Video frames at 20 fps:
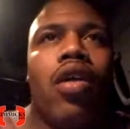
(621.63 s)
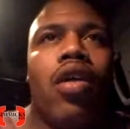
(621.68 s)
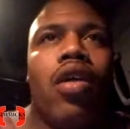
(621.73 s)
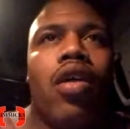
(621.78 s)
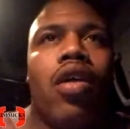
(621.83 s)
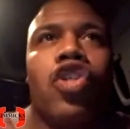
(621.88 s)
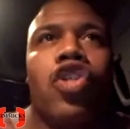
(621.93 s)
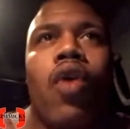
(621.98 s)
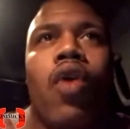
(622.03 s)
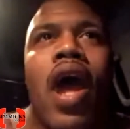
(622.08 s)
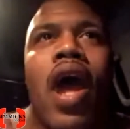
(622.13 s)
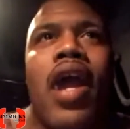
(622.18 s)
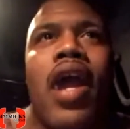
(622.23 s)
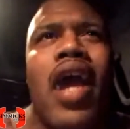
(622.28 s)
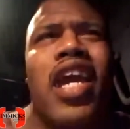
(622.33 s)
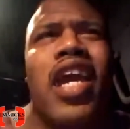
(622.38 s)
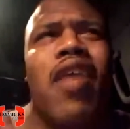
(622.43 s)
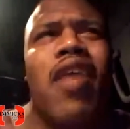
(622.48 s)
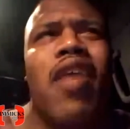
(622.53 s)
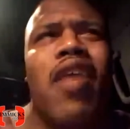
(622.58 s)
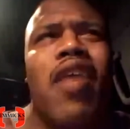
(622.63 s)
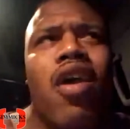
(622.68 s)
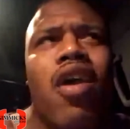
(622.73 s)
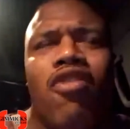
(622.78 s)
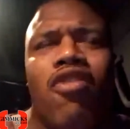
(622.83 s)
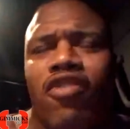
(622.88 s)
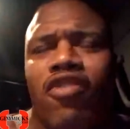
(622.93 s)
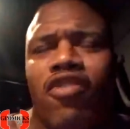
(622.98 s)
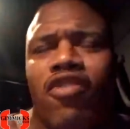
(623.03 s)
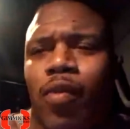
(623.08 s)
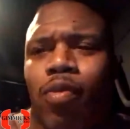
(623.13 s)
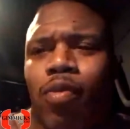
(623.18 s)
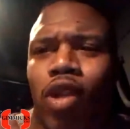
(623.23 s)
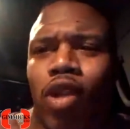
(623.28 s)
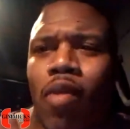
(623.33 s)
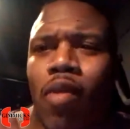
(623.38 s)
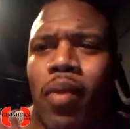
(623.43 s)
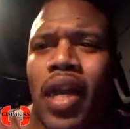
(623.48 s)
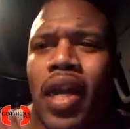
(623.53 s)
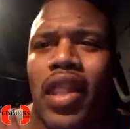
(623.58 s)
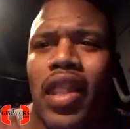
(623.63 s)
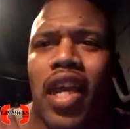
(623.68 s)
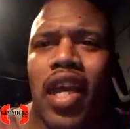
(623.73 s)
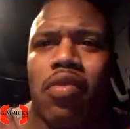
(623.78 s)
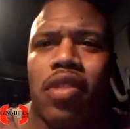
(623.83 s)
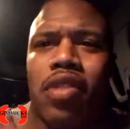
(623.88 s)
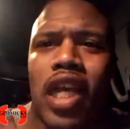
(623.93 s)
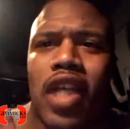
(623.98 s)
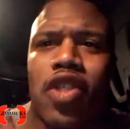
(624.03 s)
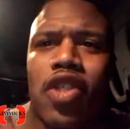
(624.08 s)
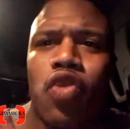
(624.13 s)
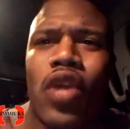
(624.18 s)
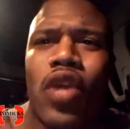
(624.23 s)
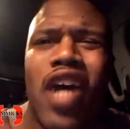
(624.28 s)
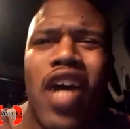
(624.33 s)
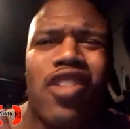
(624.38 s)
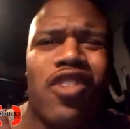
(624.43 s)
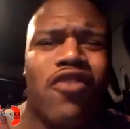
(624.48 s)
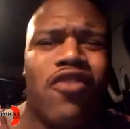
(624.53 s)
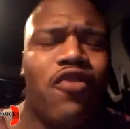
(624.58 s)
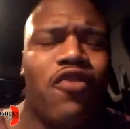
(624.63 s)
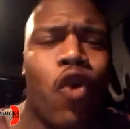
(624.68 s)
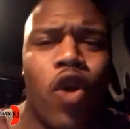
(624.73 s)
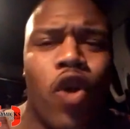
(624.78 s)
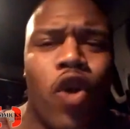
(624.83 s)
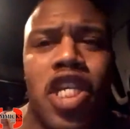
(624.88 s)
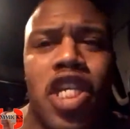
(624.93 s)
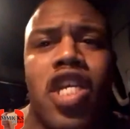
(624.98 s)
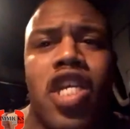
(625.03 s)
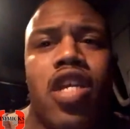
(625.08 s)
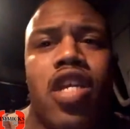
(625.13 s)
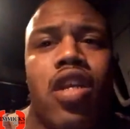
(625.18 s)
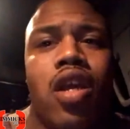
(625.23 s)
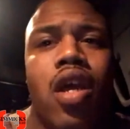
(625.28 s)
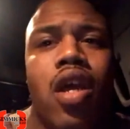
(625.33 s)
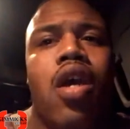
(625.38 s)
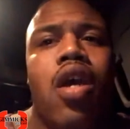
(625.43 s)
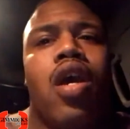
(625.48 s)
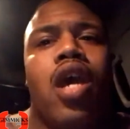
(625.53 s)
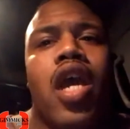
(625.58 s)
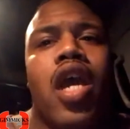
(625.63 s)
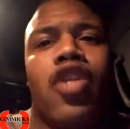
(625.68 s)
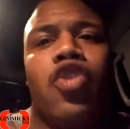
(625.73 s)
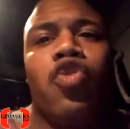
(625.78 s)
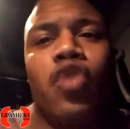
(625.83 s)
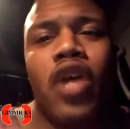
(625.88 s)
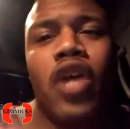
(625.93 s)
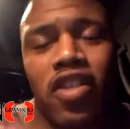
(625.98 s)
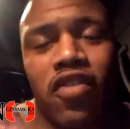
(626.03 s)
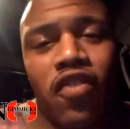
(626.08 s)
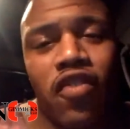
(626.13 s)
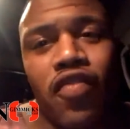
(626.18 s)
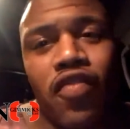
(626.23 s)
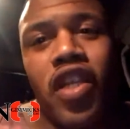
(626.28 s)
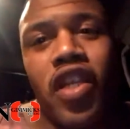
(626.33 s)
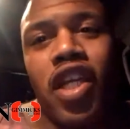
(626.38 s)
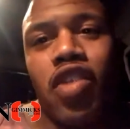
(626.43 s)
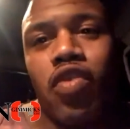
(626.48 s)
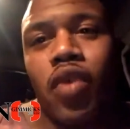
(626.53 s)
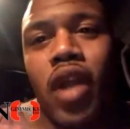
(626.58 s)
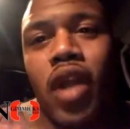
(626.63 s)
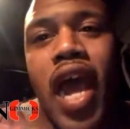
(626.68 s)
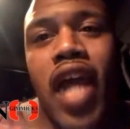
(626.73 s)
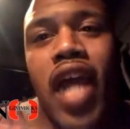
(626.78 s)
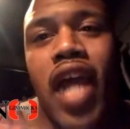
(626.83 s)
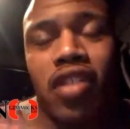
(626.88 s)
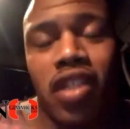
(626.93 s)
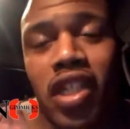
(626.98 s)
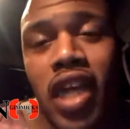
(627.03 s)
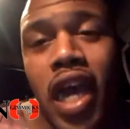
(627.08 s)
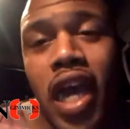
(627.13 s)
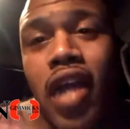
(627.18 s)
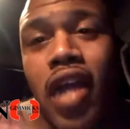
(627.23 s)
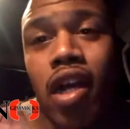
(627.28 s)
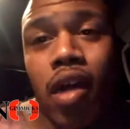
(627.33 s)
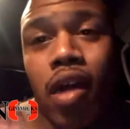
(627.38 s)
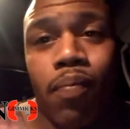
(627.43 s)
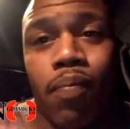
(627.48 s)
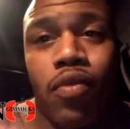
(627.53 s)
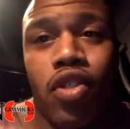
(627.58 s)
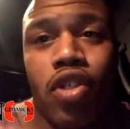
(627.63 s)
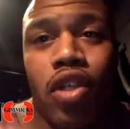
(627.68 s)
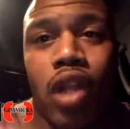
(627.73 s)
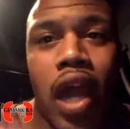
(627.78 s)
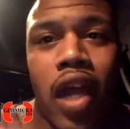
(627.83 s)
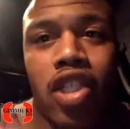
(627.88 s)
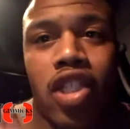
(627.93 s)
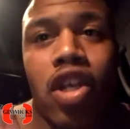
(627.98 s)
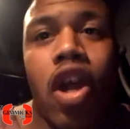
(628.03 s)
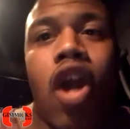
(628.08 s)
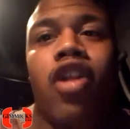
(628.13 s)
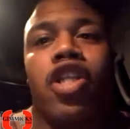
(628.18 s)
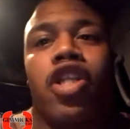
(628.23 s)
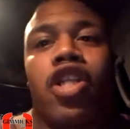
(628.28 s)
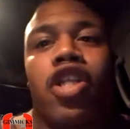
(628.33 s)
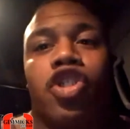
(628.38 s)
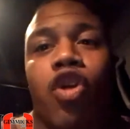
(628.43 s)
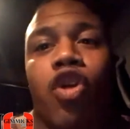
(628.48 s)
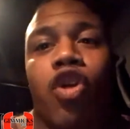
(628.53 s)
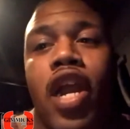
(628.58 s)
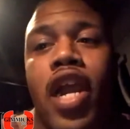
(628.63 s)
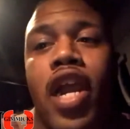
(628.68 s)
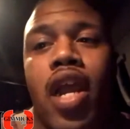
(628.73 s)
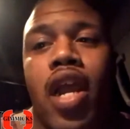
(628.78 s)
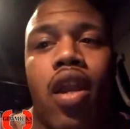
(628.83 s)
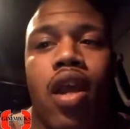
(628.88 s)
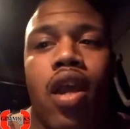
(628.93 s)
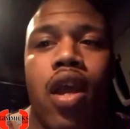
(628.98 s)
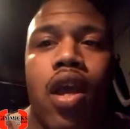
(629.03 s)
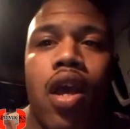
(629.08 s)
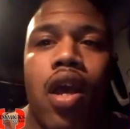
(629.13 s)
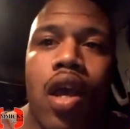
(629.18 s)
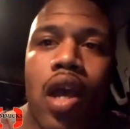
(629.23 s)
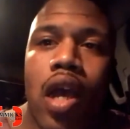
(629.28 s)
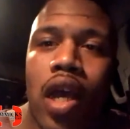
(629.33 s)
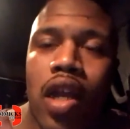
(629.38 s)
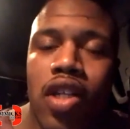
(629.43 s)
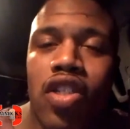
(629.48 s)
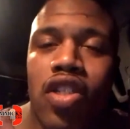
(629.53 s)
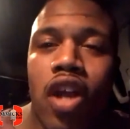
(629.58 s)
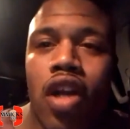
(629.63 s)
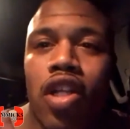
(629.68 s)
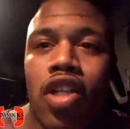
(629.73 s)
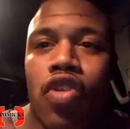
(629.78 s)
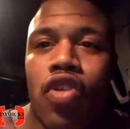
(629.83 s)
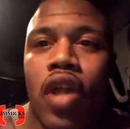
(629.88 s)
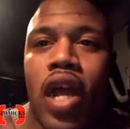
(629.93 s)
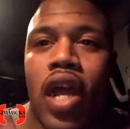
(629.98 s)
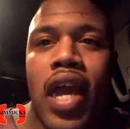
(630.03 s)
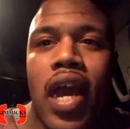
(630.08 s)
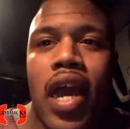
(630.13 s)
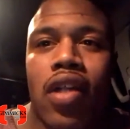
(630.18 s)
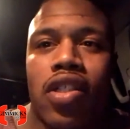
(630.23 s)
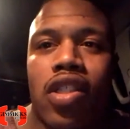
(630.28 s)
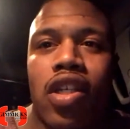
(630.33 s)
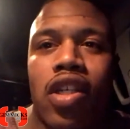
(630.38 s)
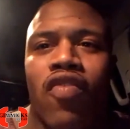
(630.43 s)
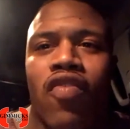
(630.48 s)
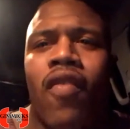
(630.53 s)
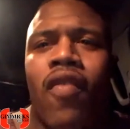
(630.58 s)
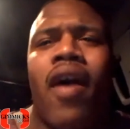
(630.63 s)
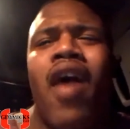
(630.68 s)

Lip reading: so I came back off of a deployment. I think it was like 2014, and 2015 is when I actually signed up to like start to train and start to do that kind of stuff.